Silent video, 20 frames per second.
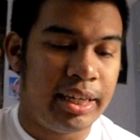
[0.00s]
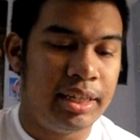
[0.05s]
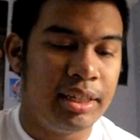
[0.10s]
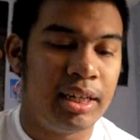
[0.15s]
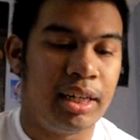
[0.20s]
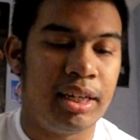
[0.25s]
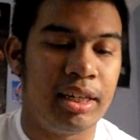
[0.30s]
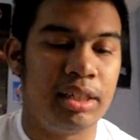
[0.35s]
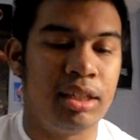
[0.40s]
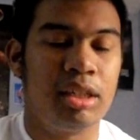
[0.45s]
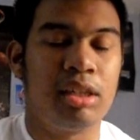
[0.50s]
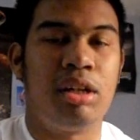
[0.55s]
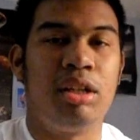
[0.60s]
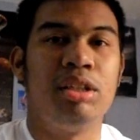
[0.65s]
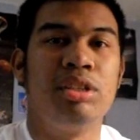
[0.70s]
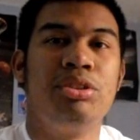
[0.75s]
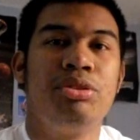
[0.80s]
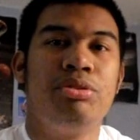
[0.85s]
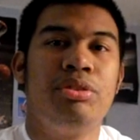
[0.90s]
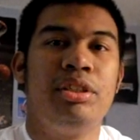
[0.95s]
Got Call of
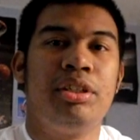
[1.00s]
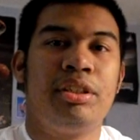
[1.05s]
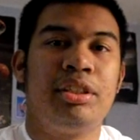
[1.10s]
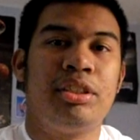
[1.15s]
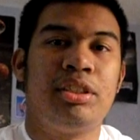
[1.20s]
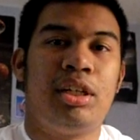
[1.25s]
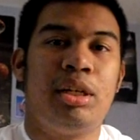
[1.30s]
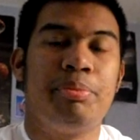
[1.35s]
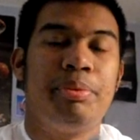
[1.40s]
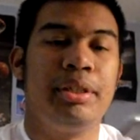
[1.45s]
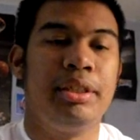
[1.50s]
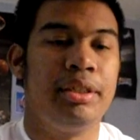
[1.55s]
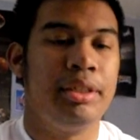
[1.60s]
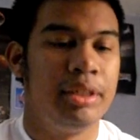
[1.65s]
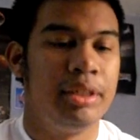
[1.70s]
Duty on the top here.